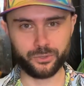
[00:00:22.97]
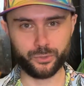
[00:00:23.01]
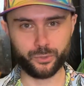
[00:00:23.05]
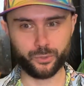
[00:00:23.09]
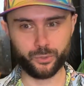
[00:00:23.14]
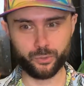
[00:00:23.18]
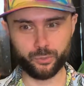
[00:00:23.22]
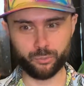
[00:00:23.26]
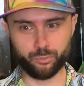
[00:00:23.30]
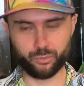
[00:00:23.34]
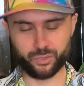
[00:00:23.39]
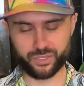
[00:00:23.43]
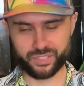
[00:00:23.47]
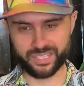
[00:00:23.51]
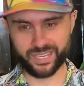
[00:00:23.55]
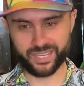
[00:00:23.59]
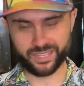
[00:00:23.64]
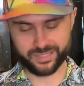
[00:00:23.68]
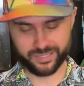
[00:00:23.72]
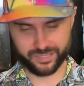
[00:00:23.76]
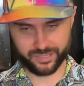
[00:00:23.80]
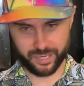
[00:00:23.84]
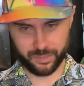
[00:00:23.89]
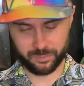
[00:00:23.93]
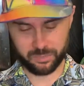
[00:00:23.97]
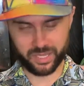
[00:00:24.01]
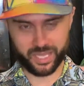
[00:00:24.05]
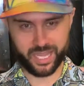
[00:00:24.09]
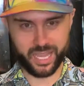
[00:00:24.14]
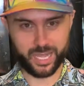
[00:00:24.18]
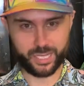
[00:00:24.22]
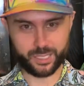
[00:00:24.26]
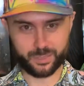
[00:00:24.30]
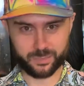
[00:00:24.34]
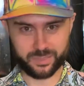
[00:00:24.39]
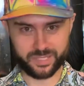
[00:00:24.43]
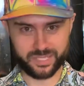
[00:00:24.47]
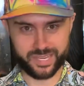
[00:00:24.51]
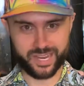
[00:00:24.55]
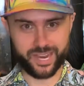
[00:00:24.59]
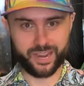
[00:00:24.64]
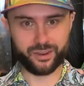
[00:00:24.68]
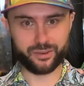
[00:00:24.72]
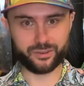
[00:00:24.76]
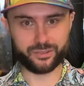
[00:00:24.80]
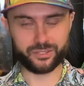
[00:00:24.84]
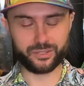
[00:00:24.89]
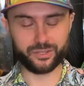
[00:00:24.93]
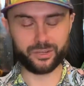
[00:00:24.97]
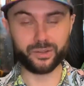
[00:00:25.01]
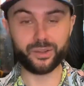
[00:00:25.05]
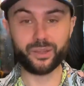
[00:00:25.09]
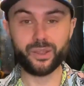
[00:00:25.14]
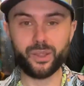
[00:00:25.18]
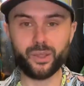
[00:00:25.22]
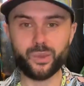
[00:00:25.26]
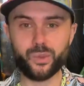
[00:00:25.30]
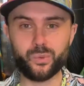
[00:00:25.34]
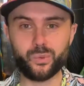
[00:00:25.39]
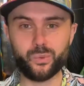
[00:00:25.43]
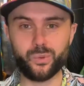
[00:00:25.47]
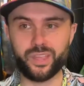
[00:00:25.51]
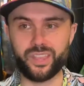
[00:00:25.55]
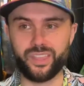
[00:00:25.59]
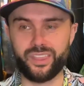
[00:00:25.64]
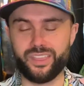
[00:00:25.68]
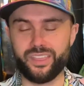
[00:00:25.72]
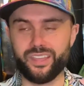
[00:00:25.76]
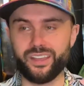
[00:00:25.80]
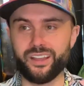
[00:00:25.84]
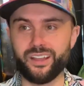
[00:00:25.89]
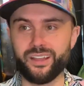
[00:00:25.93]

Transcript: who presents Emily Osment's character with